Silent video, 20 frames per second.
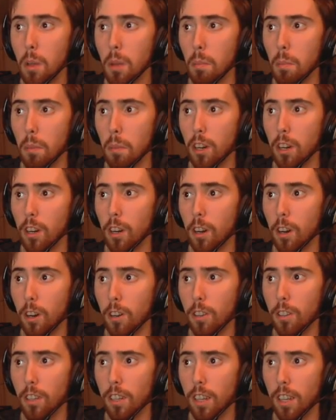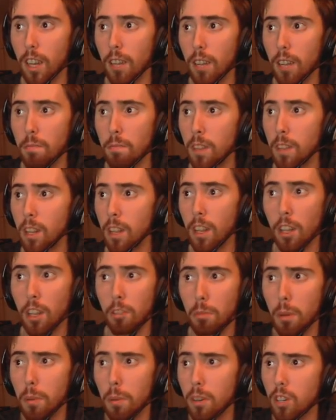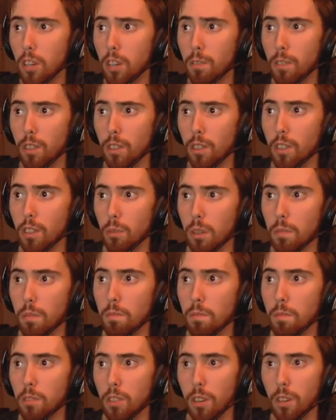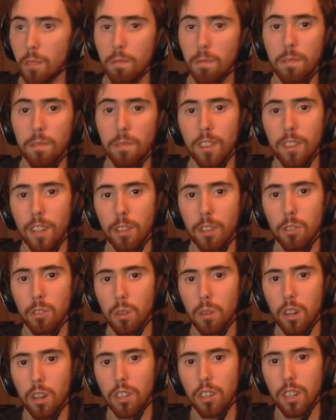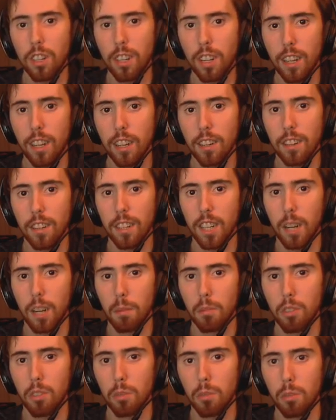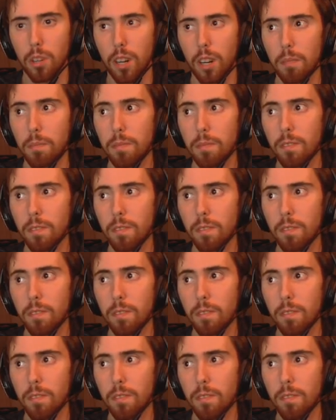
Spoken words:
But other than that, that's pretty much it for this one. So thanks for watching, and like, comment, subscribe.